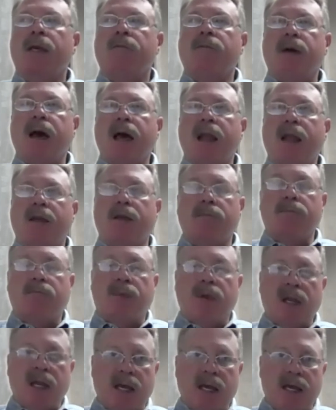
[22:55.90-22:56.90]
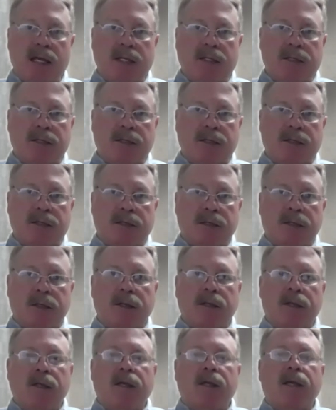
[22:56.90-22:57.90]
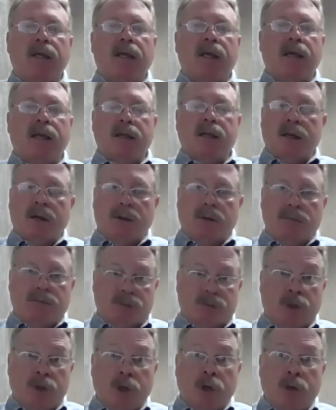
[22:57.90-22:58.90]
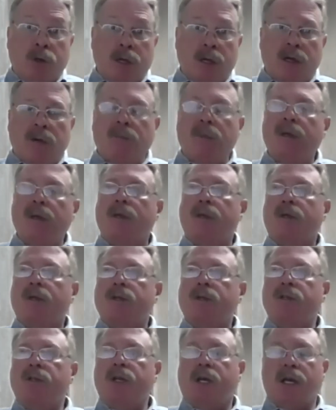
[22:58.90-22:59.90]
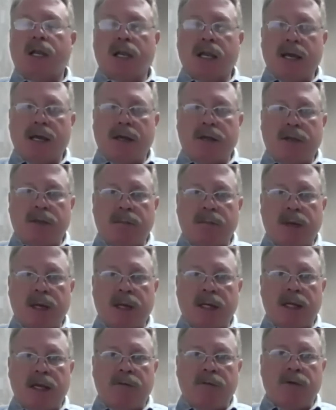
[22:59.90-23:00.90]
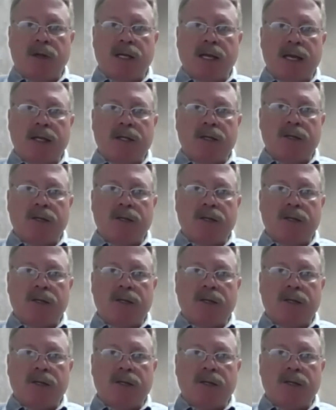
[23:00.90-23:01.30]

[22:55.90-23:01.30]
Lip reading: and file a complaint and, sue them to collect the money. I've only